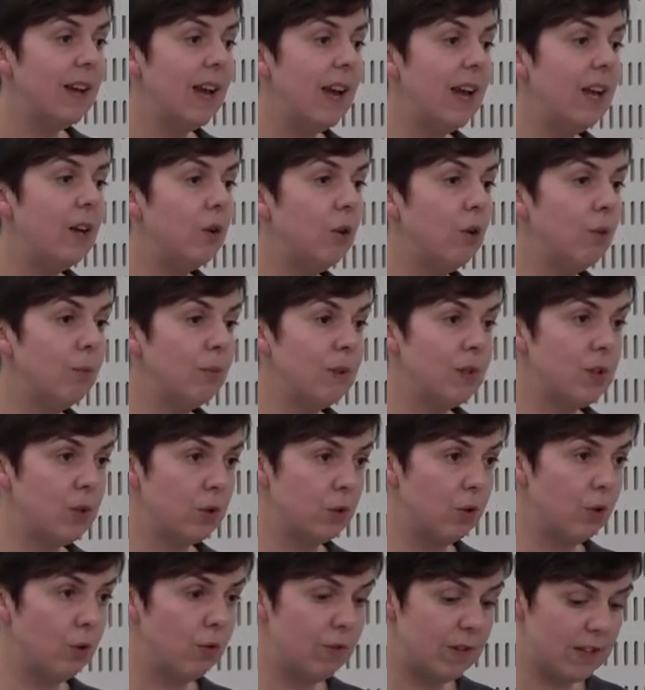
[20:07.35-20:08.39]
in almost
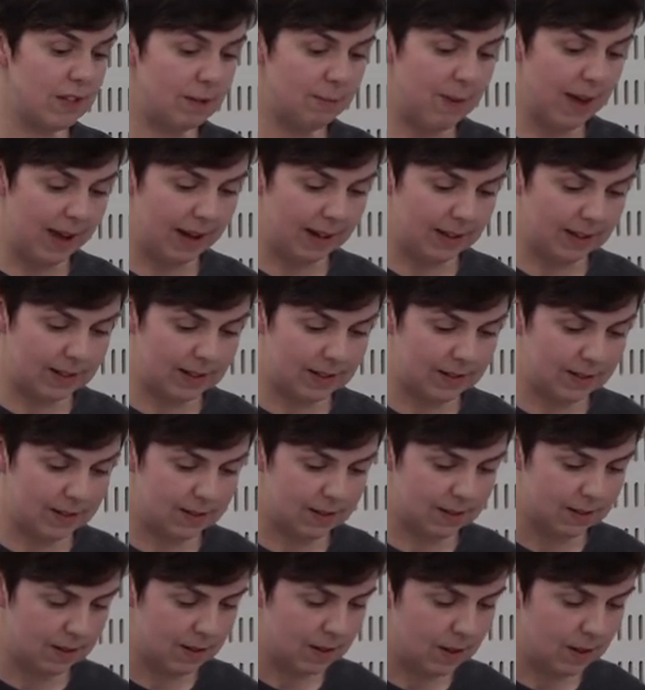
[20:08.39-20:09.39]
all respects.